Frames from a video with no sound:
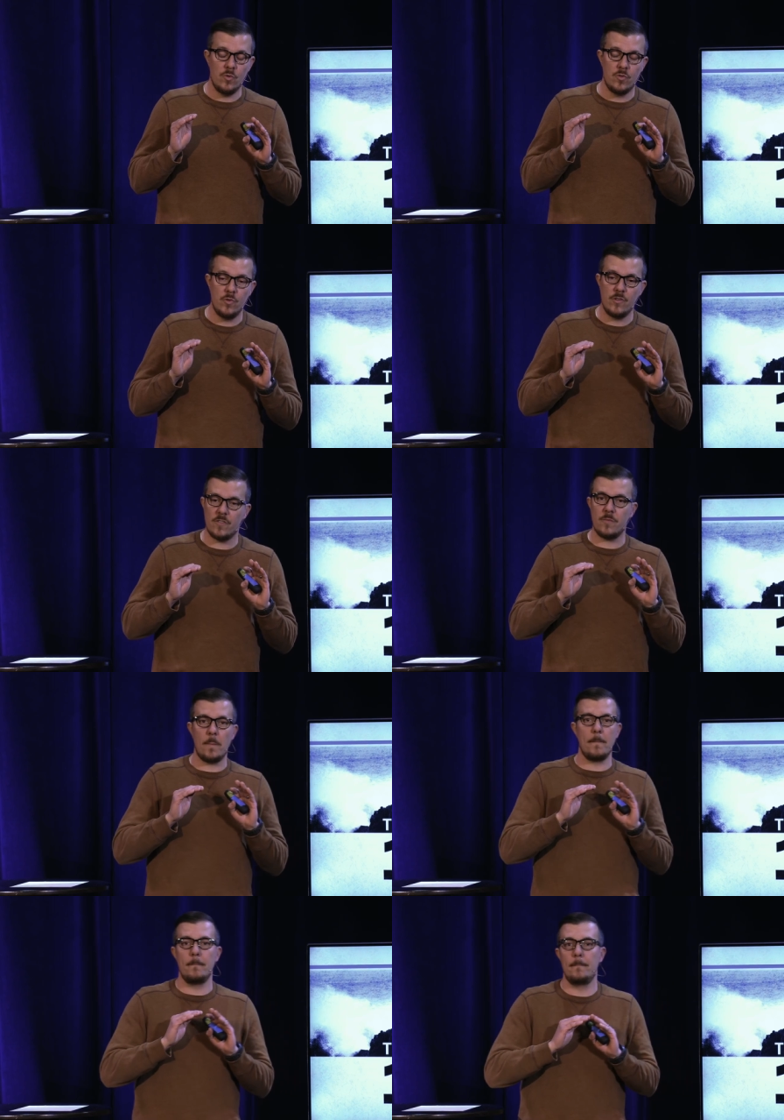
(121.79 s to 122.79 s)
to just
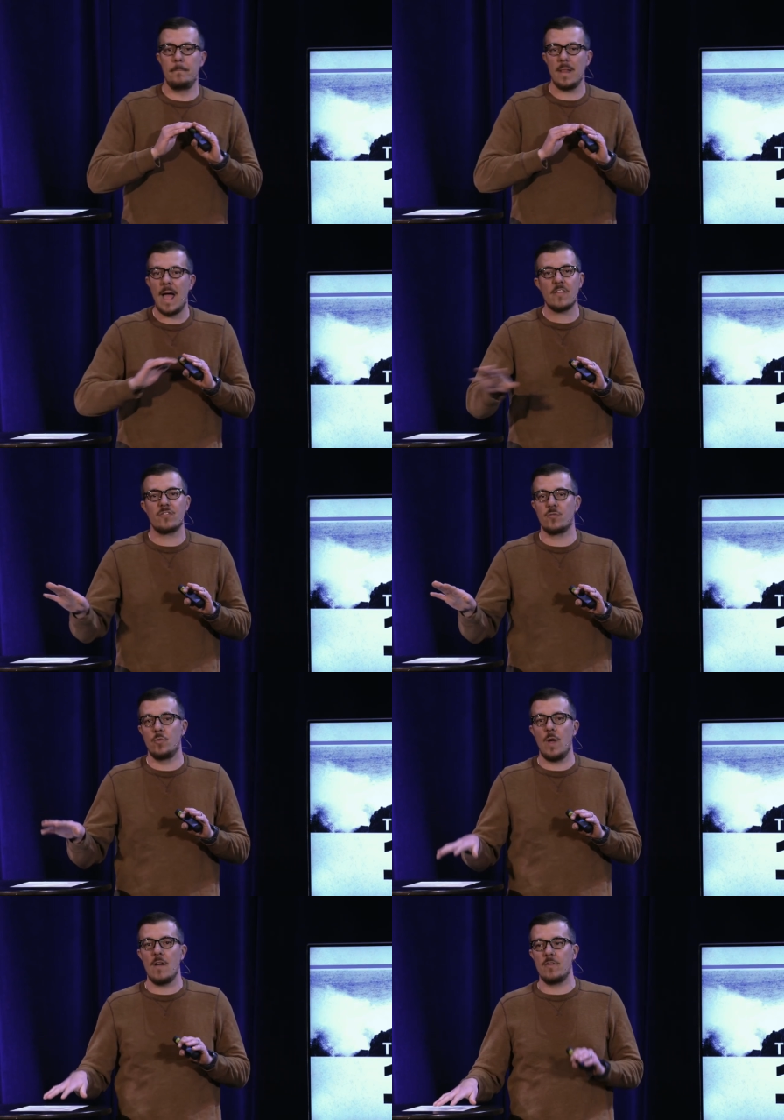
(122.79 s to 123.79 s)
blast
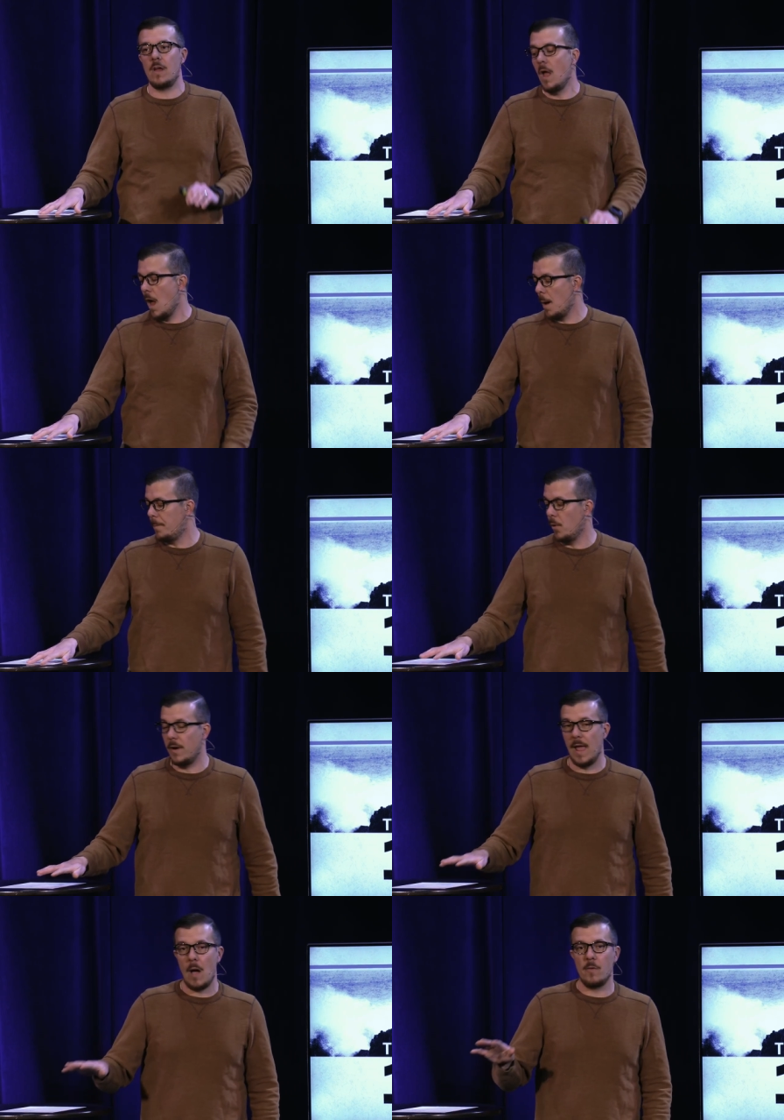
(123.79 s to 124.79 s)
through every
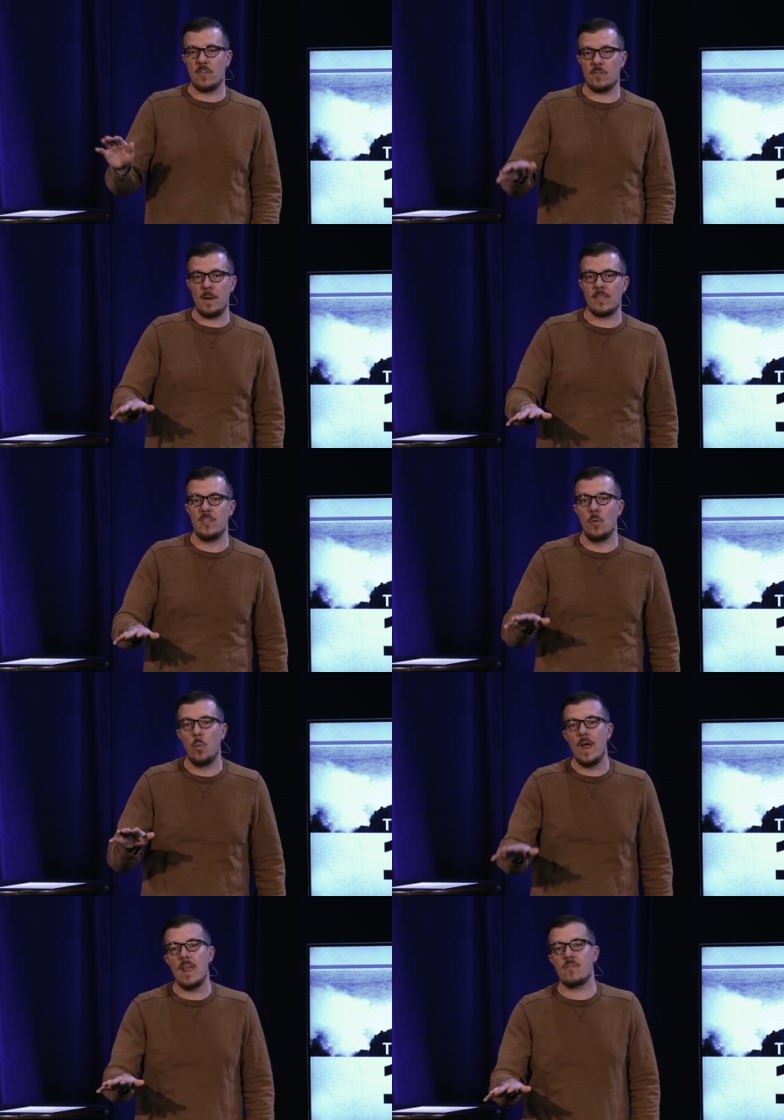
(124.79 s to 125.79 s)
opponent. I was expected to
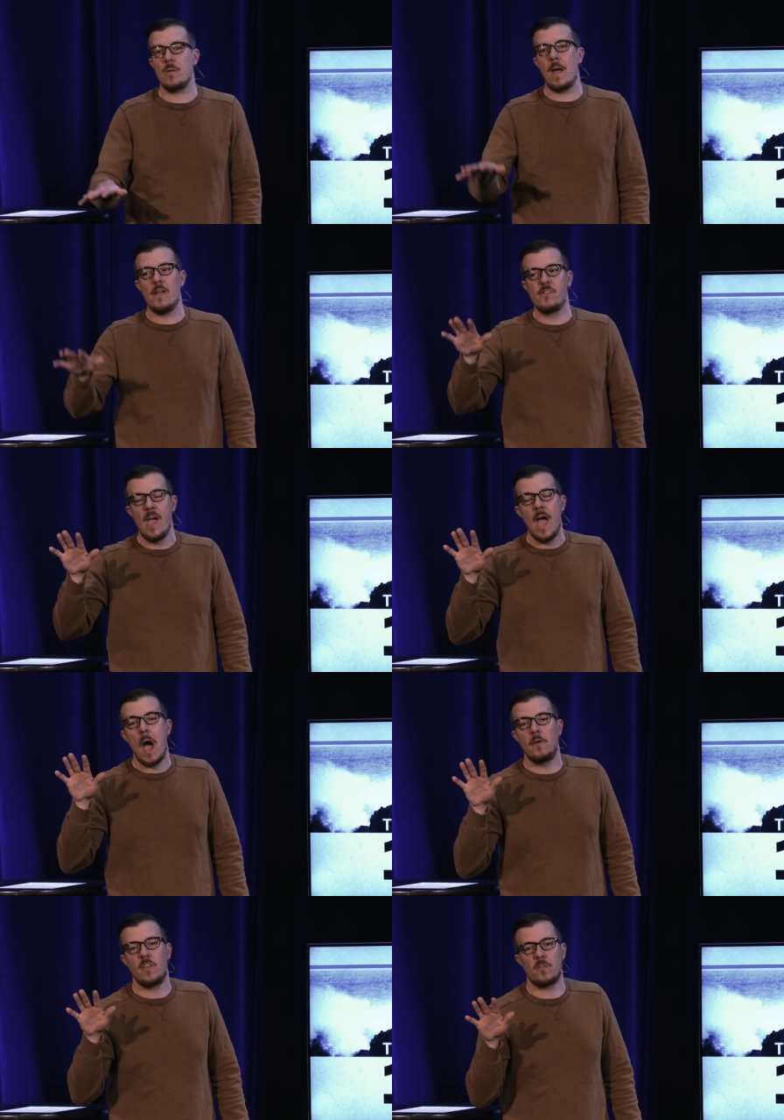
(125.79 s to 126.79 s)
win every match.
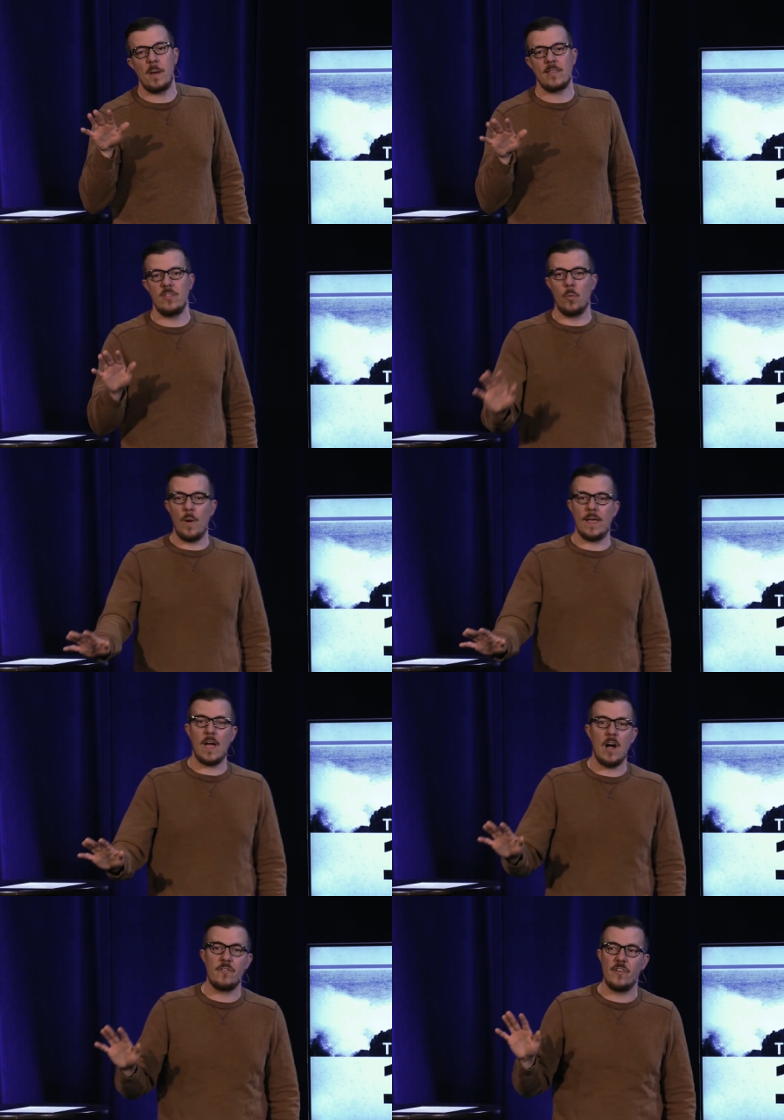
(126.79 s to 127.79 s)
I was expected to win
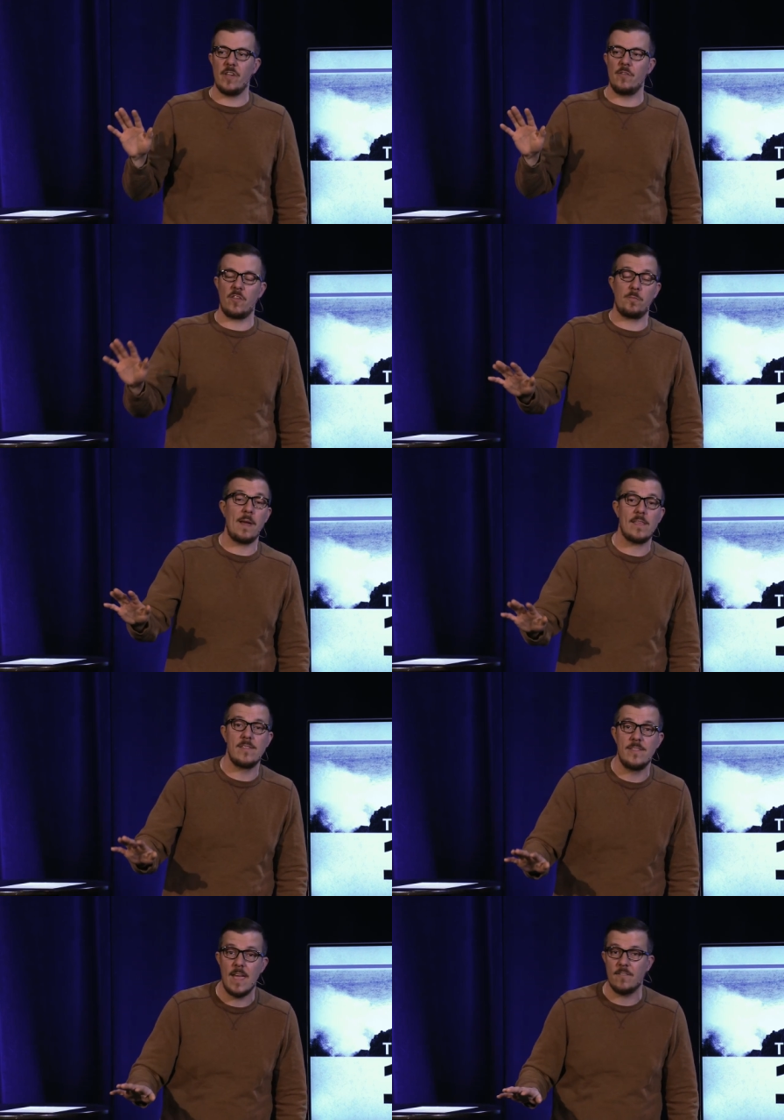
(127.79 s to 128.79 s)
conference. I was
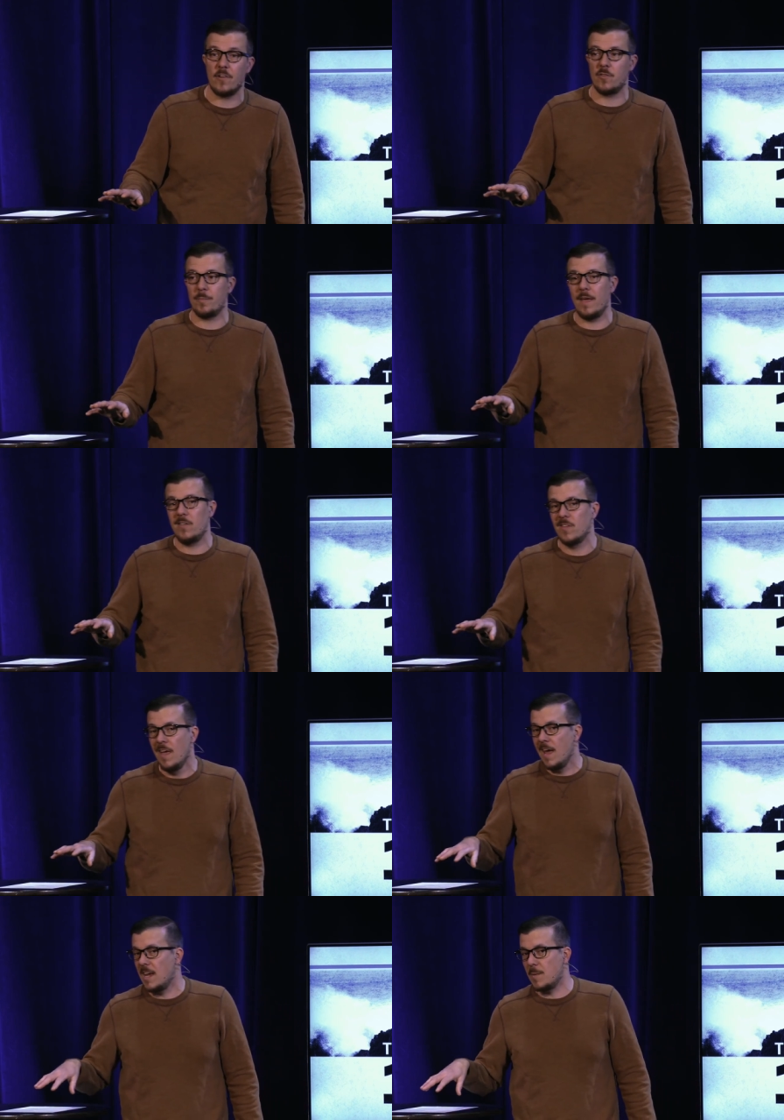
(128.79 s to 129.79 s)
expected to take first place.
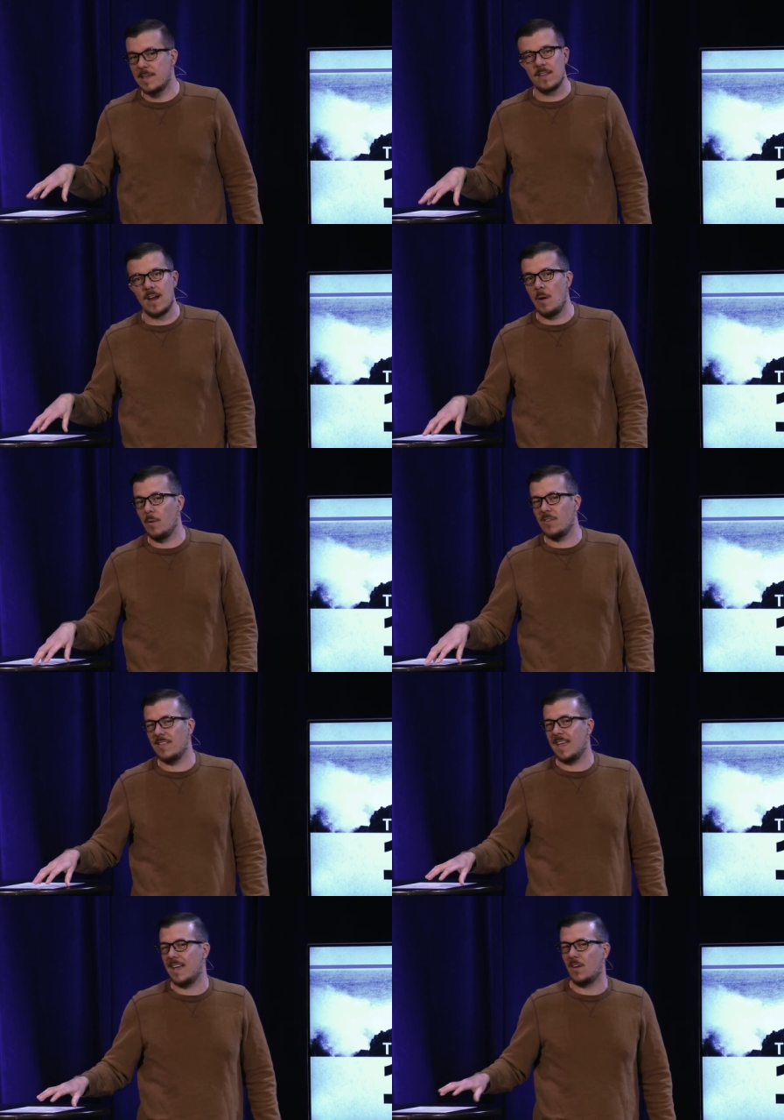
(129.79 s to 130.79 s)
And to be clear, I
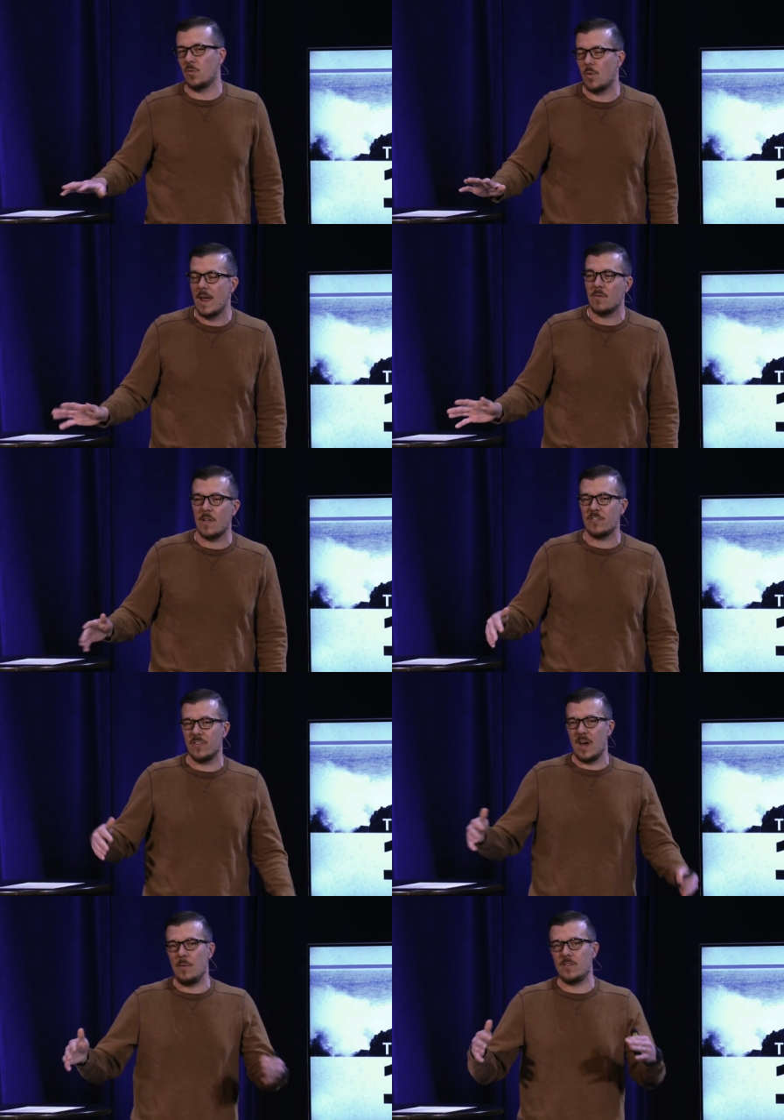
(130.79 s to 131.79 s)
wasn't like a great
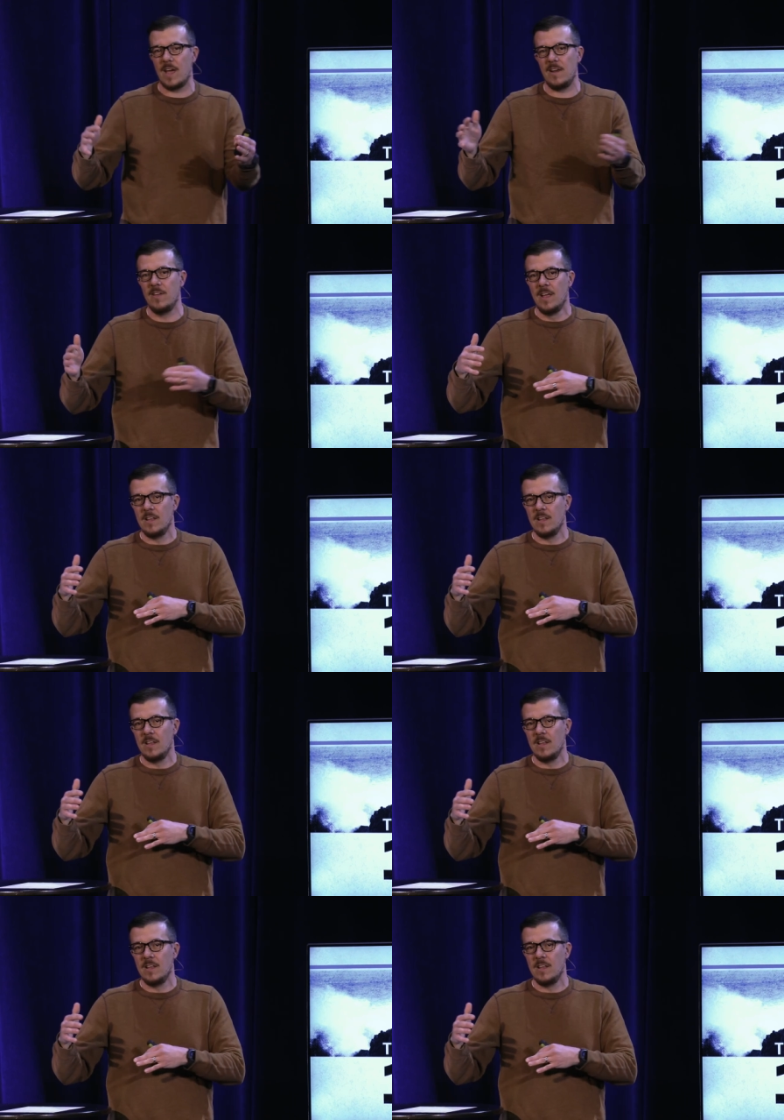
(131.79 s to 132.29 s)
wrestler. I was kind of